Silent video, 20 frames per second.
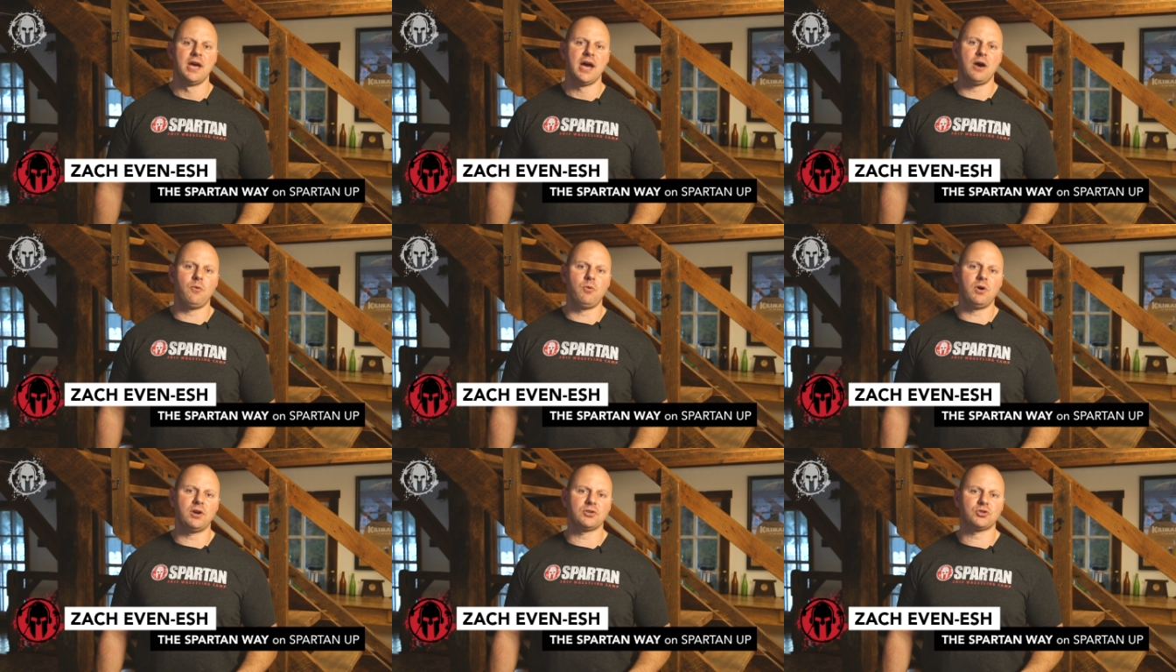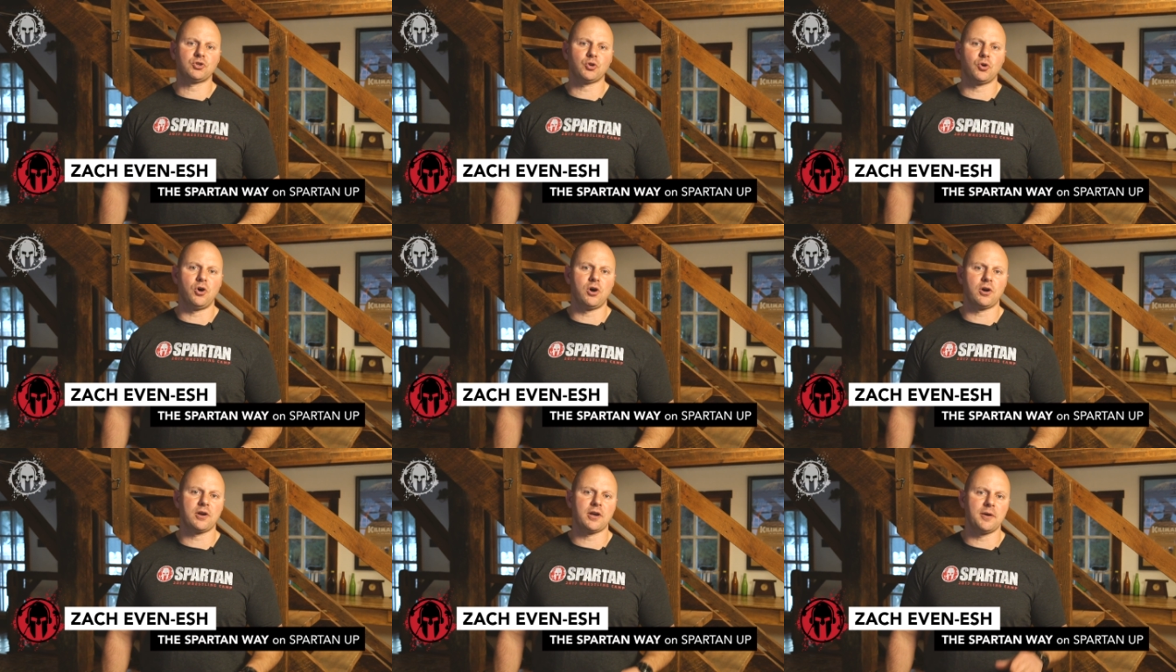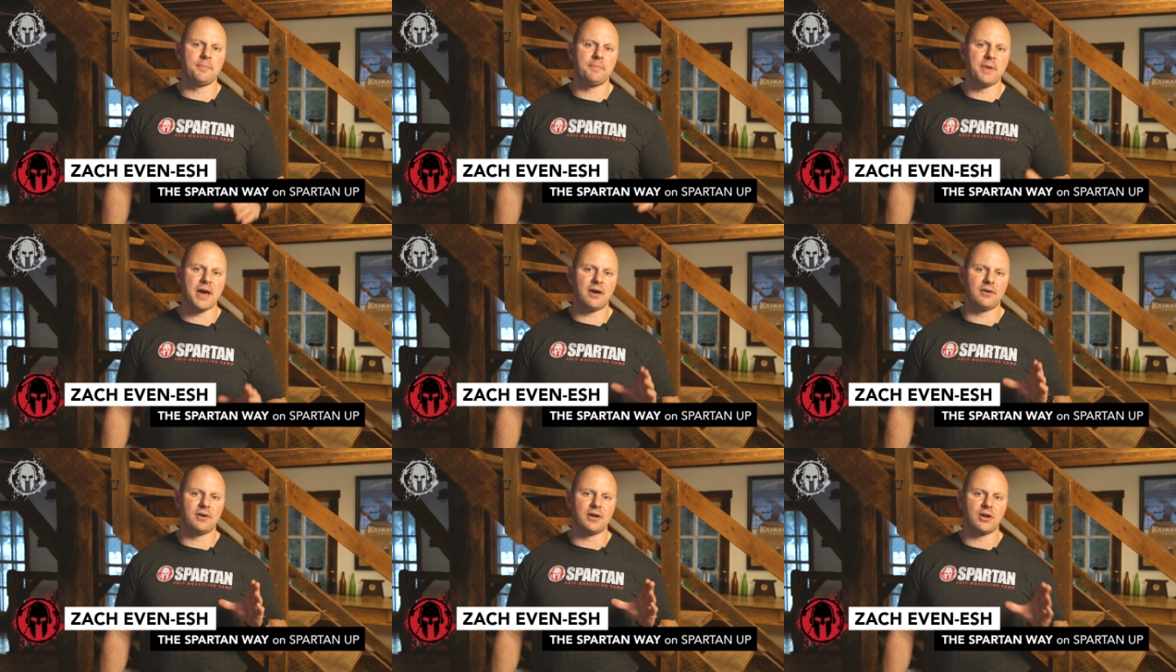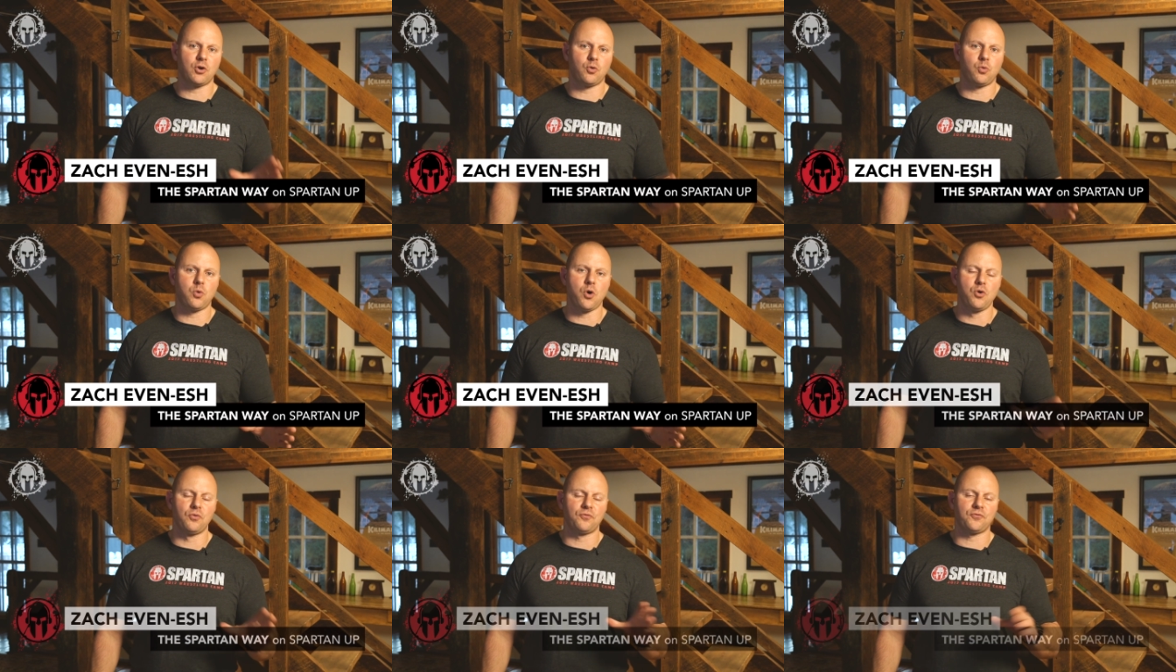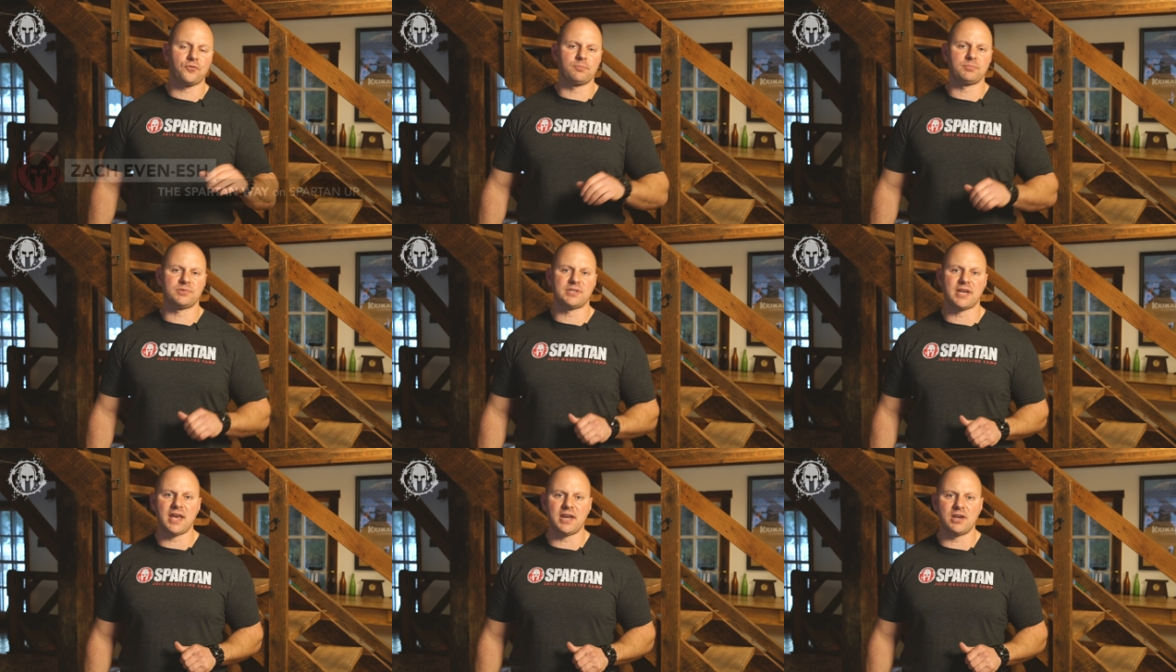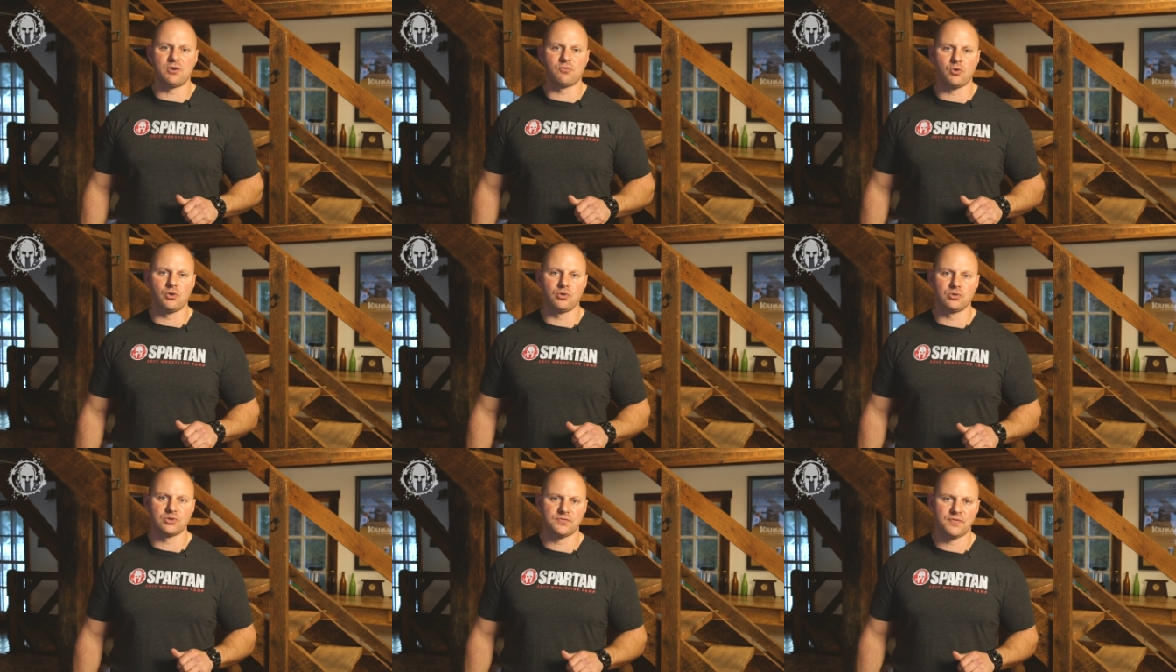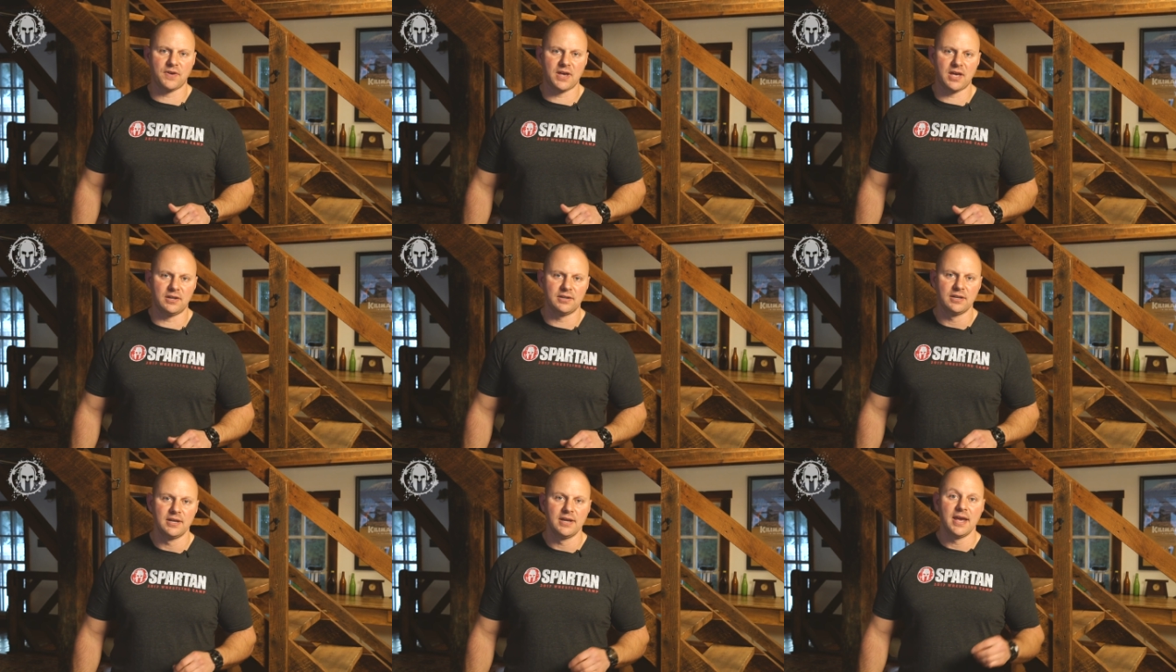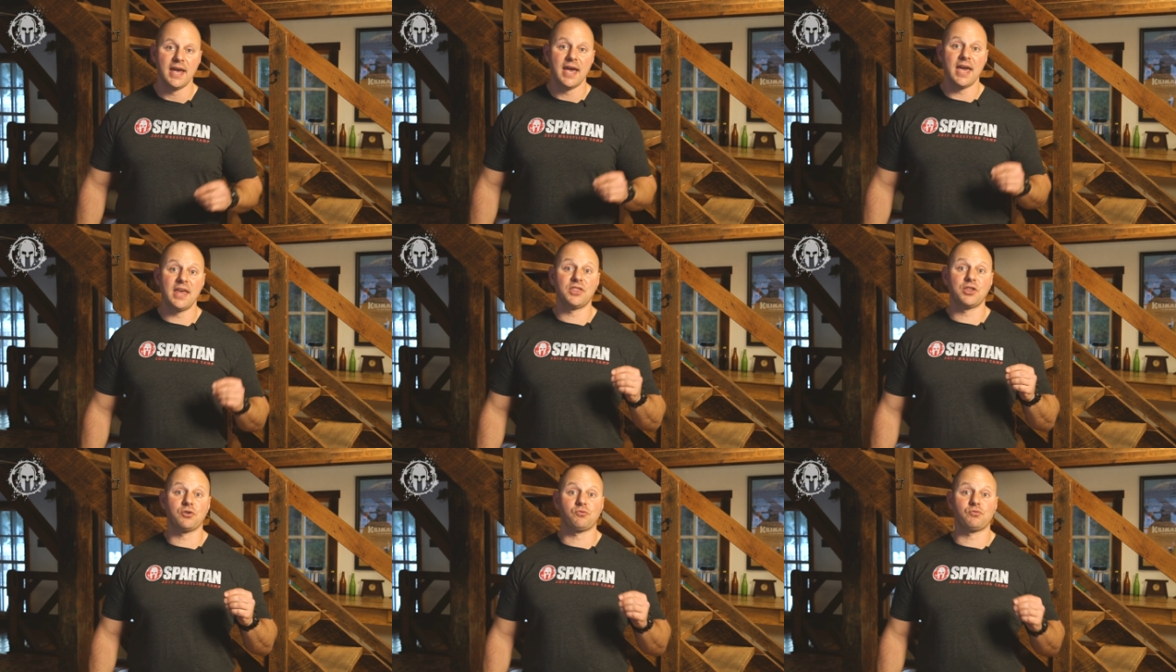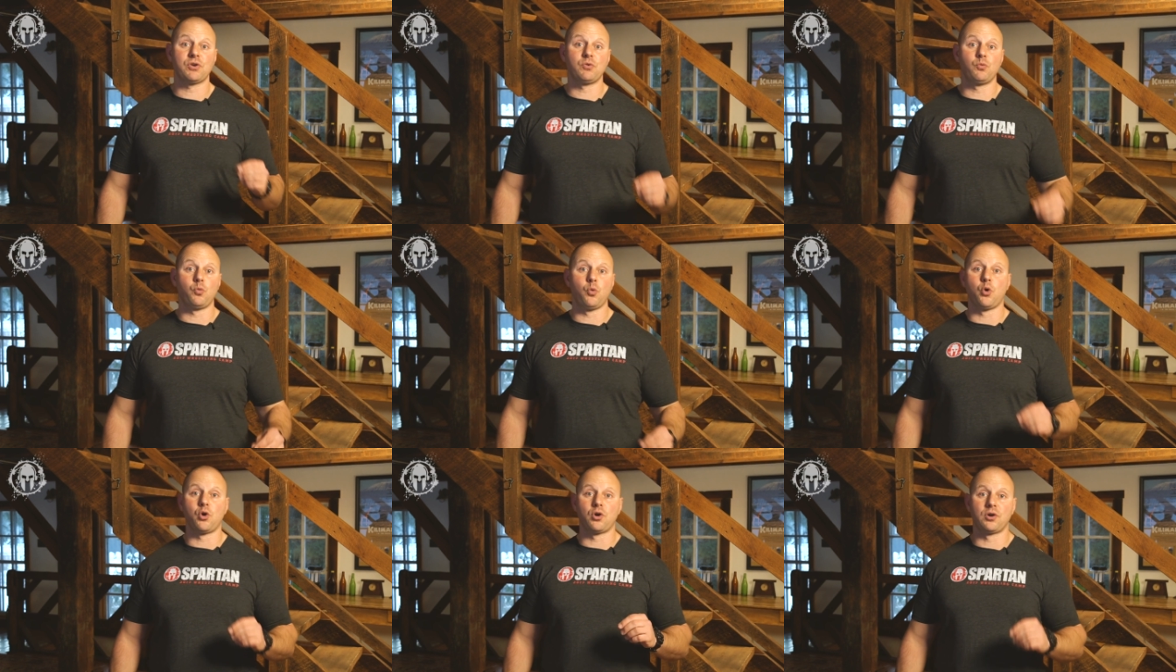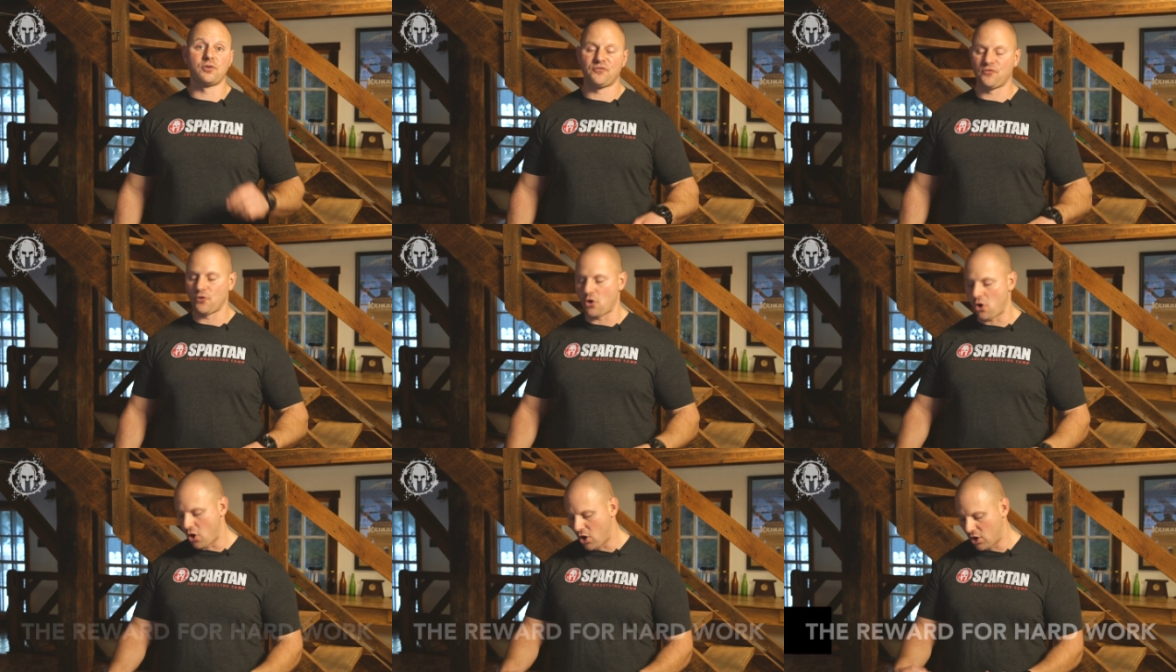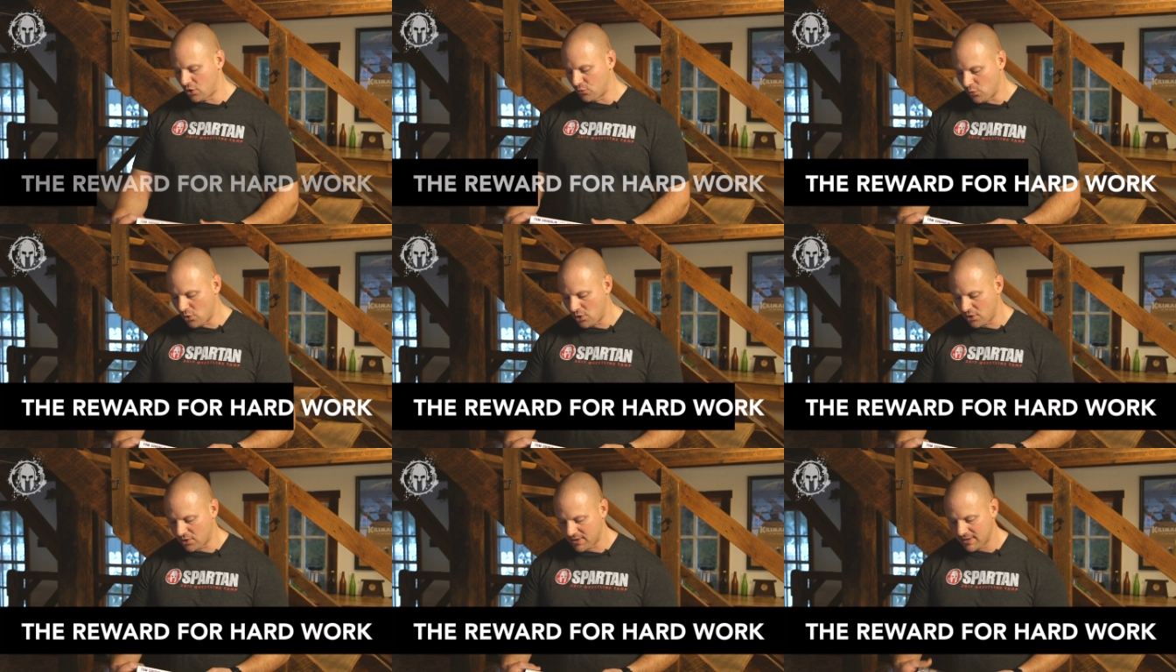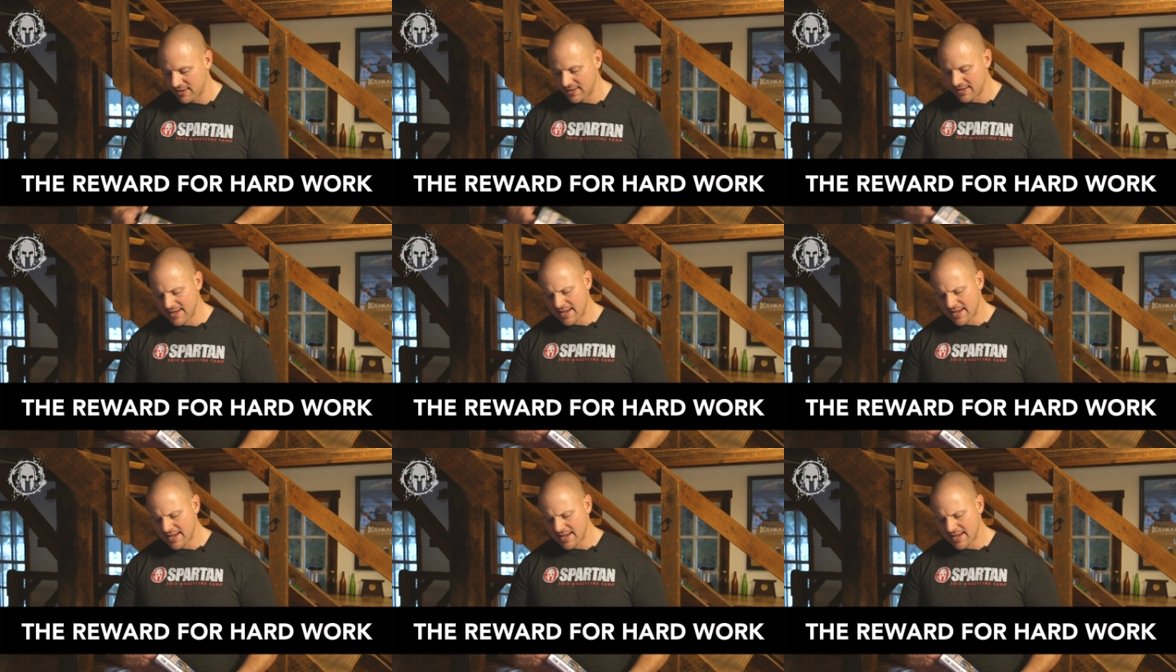I want to talk about a quote from Teddy Roosevelt and the reward for hard work.